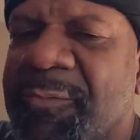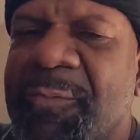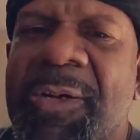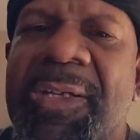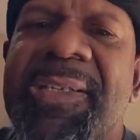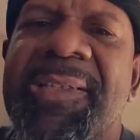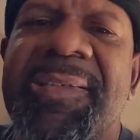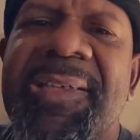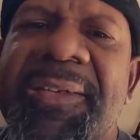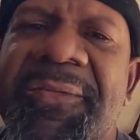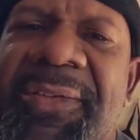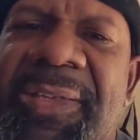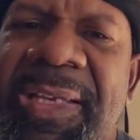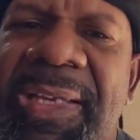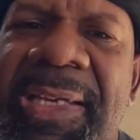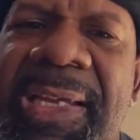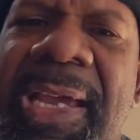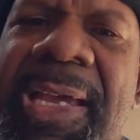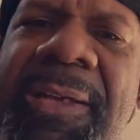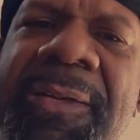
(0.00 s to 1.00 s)
well as
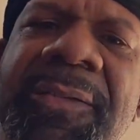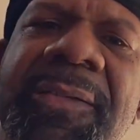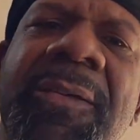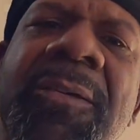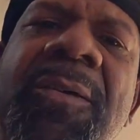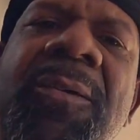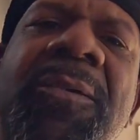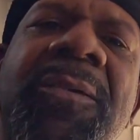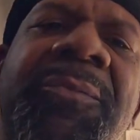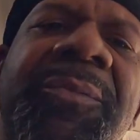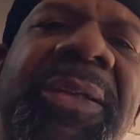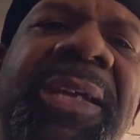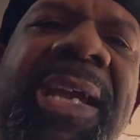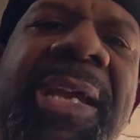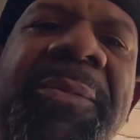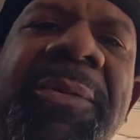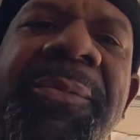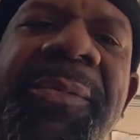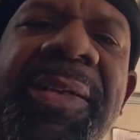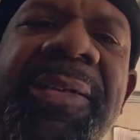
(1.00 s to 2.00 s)
everything else. Uh-oh, my
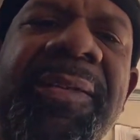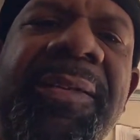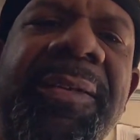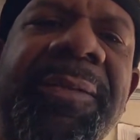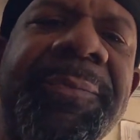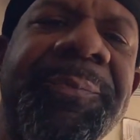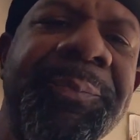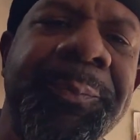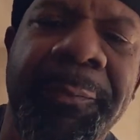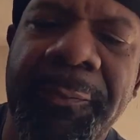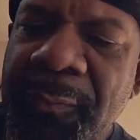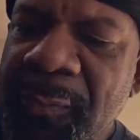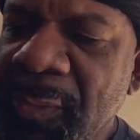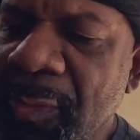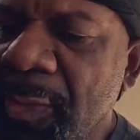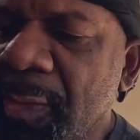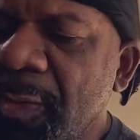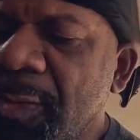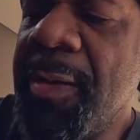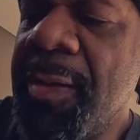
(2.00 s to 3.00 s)
camera messed up.
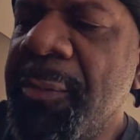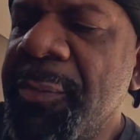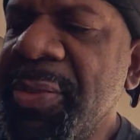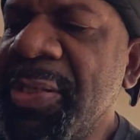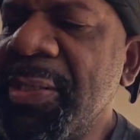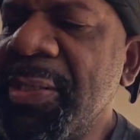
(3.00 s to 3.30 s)
But